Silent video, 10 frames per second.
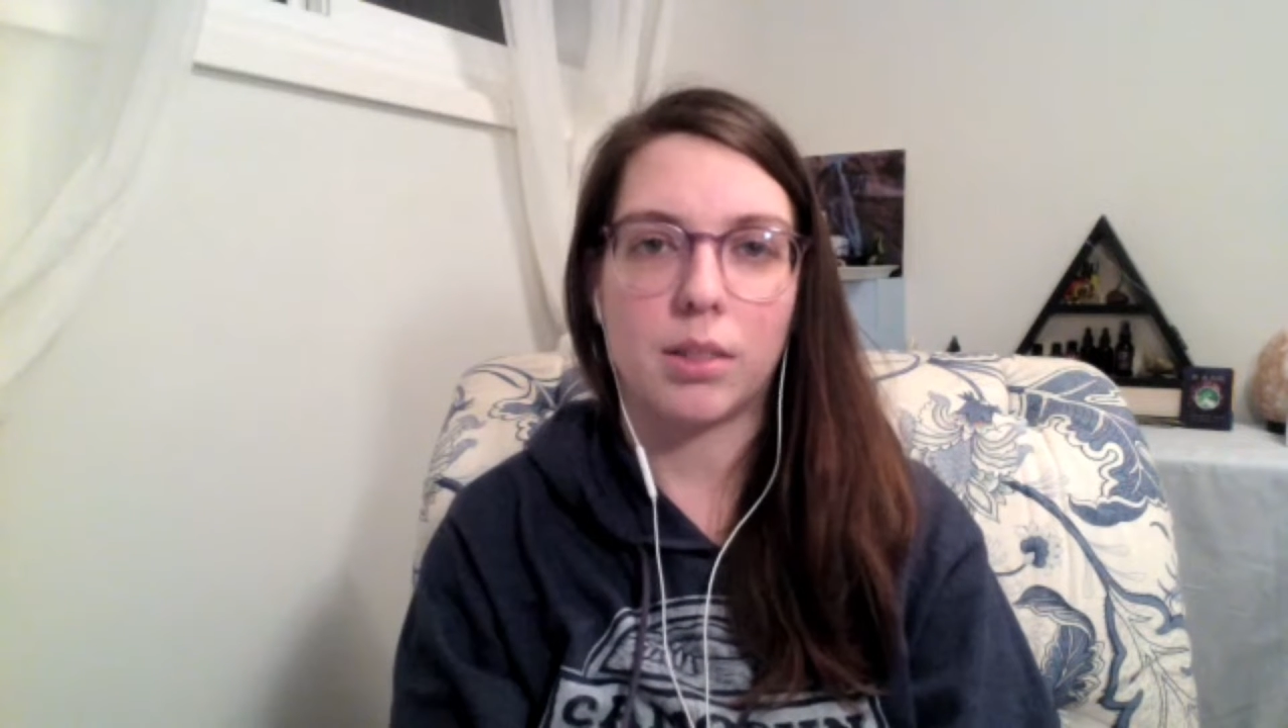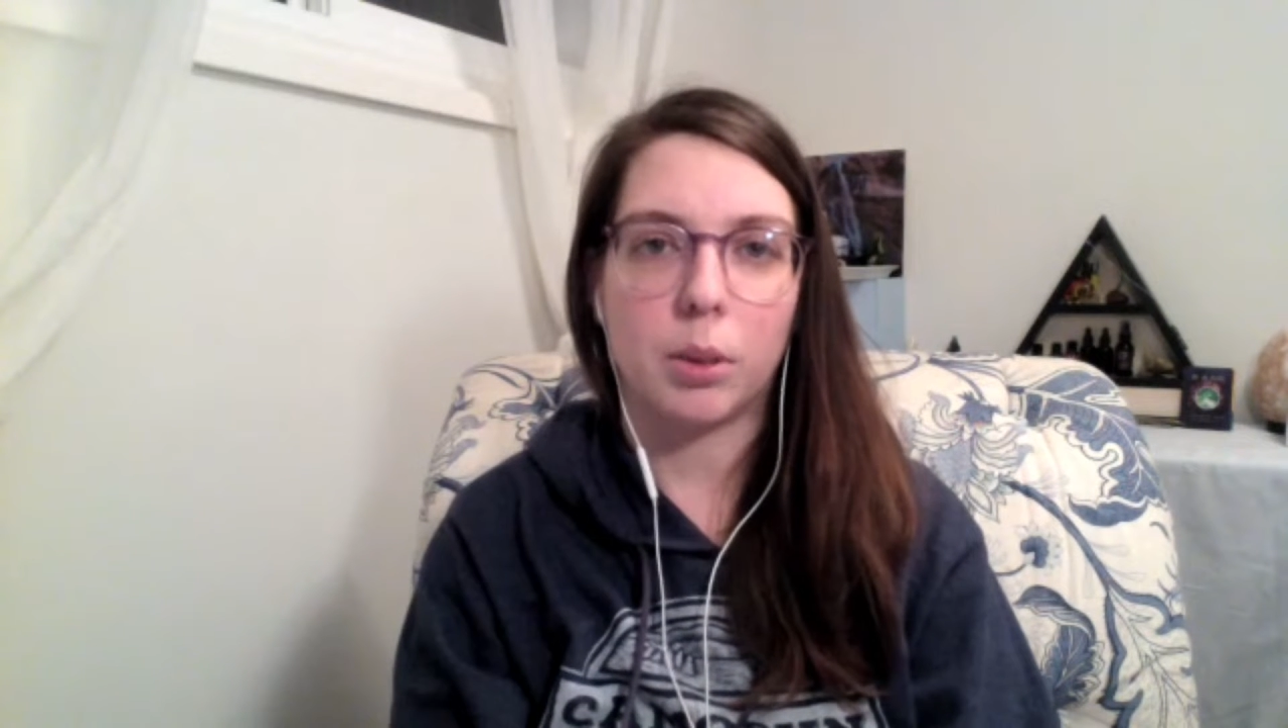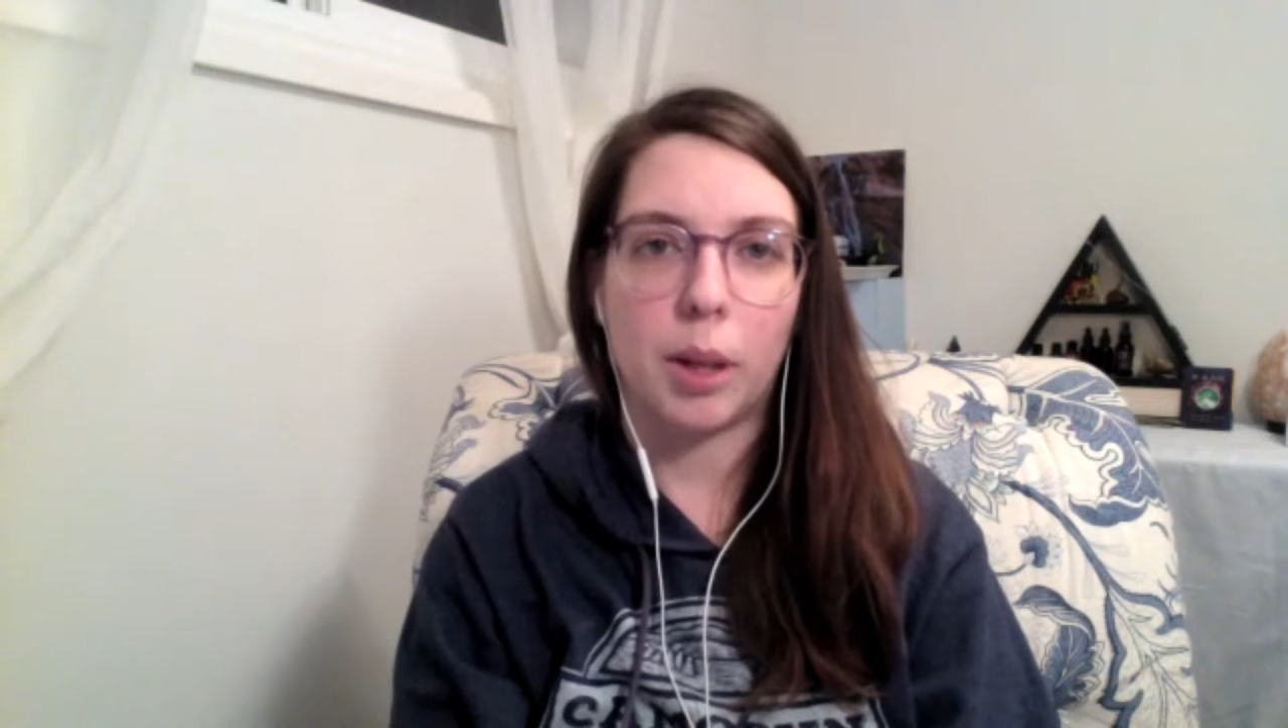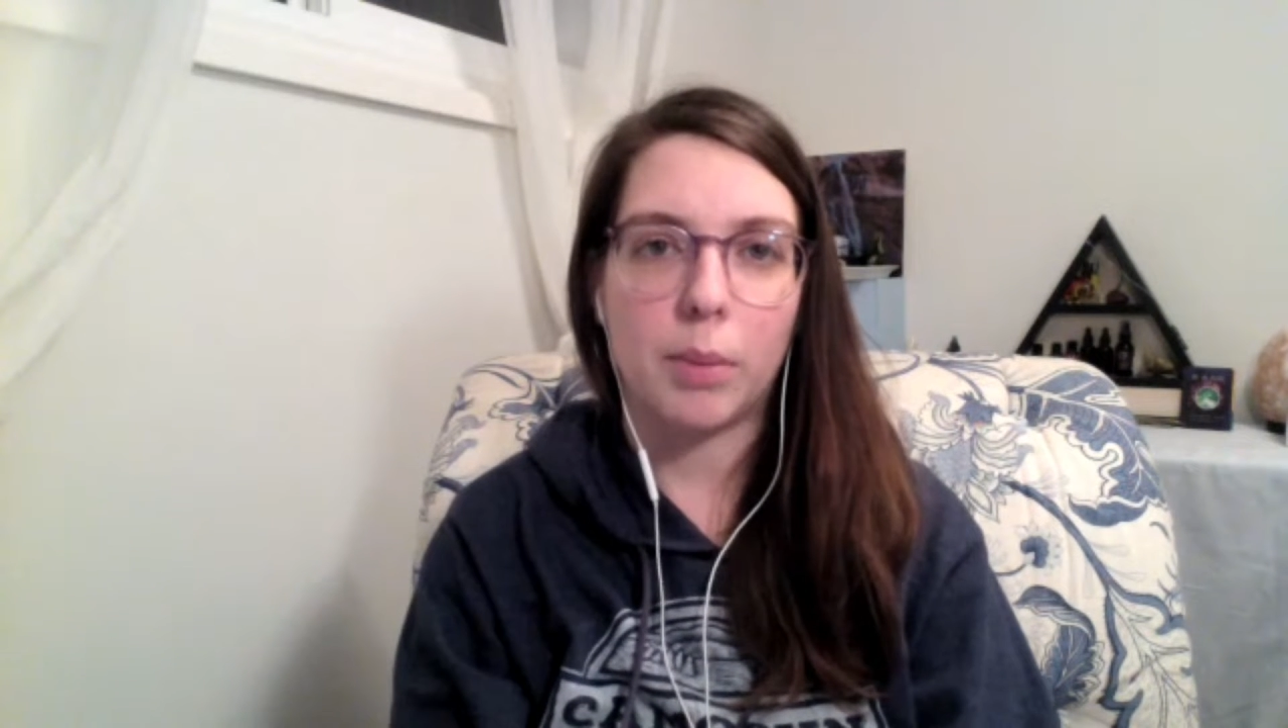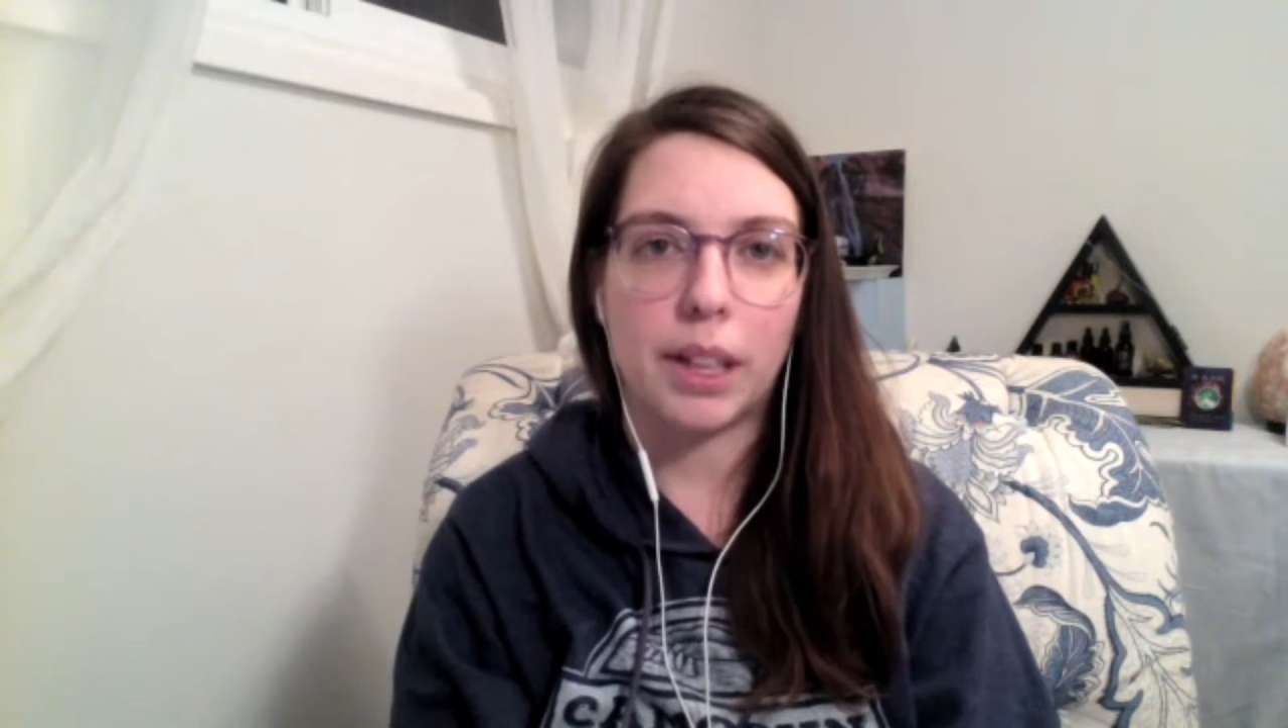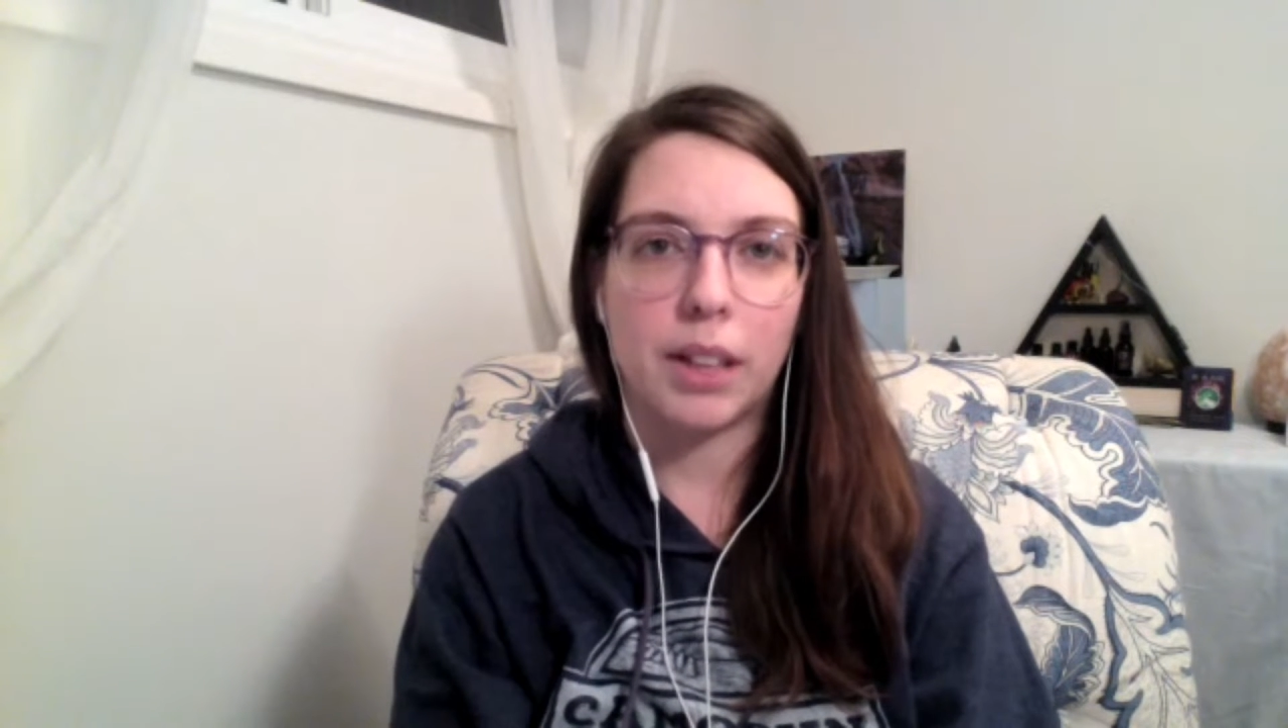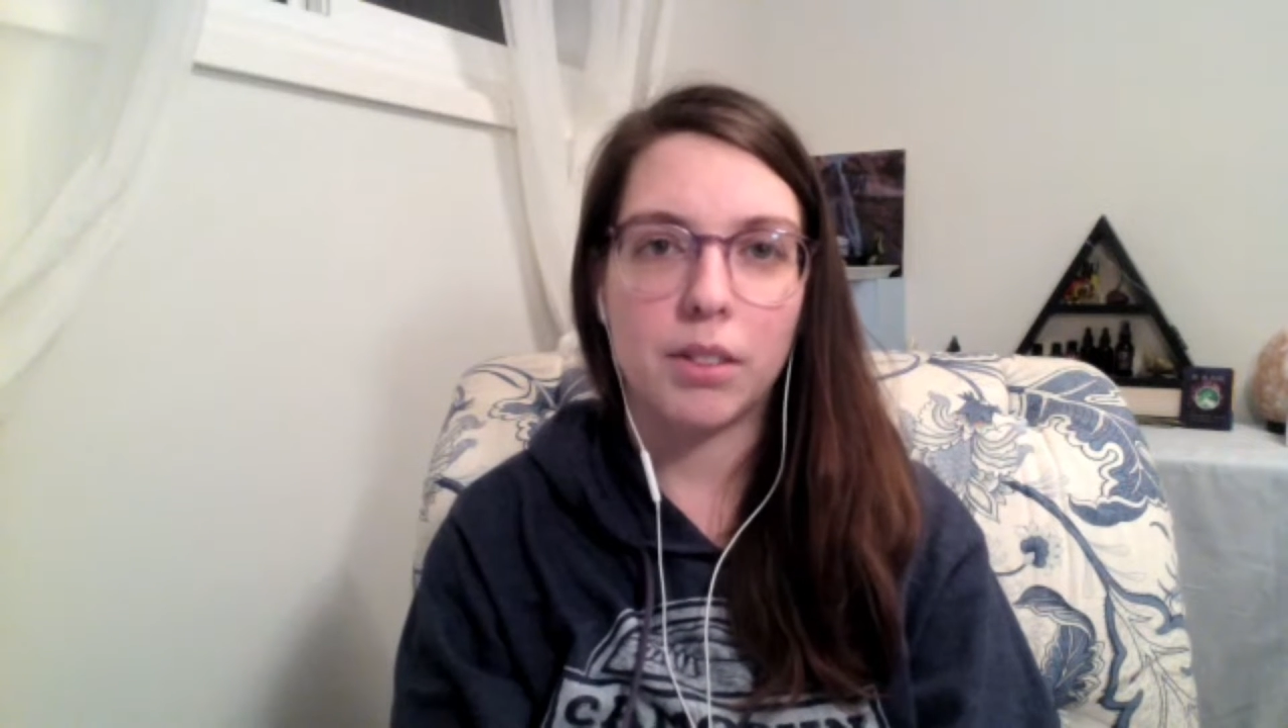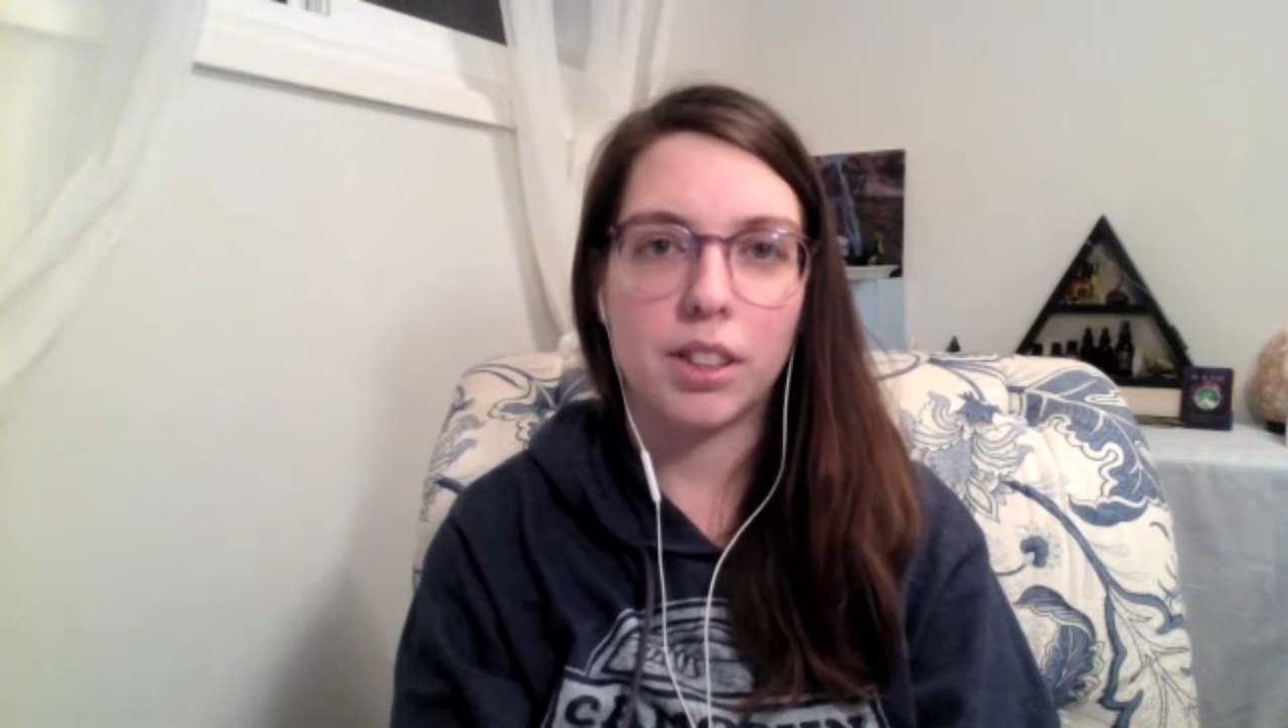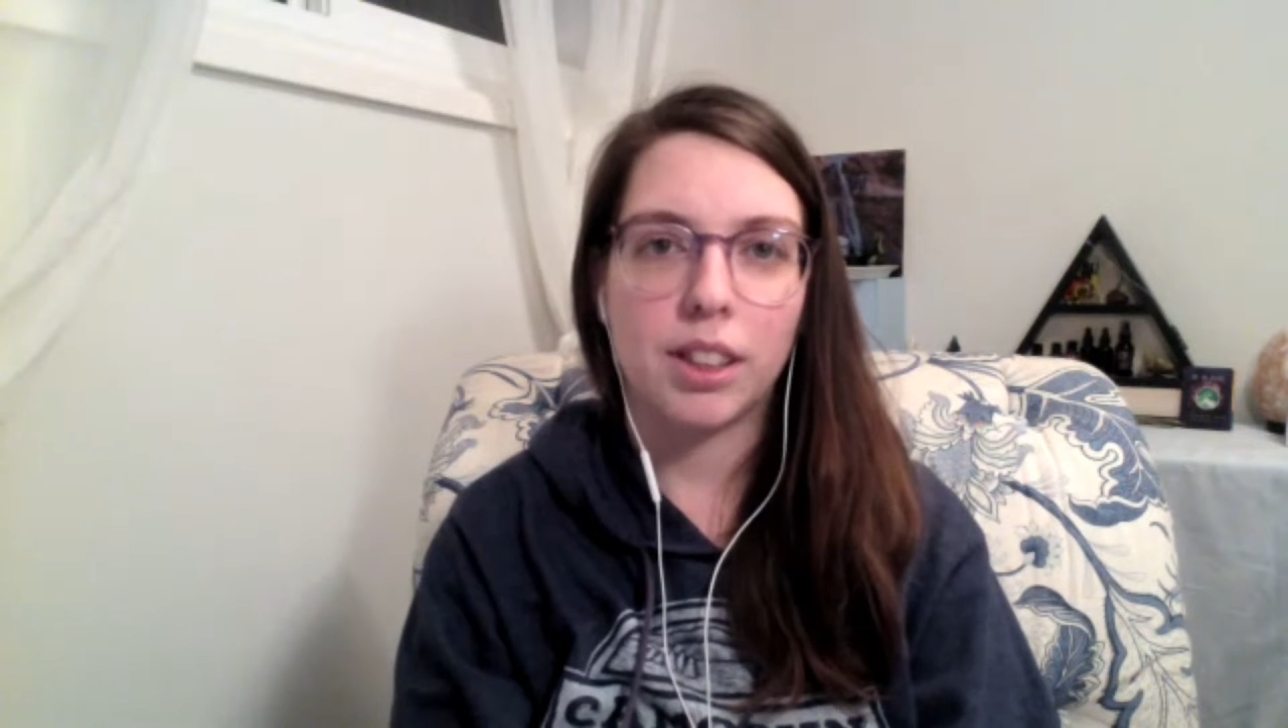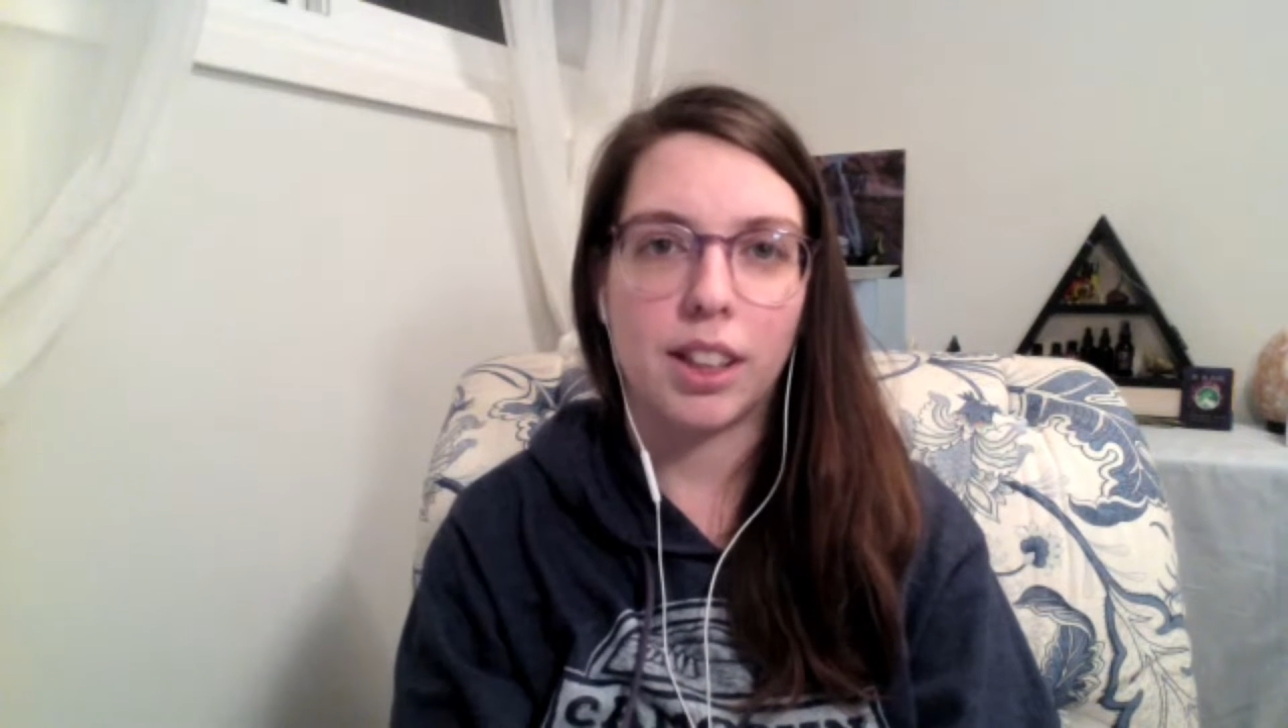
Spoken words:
were wiped out.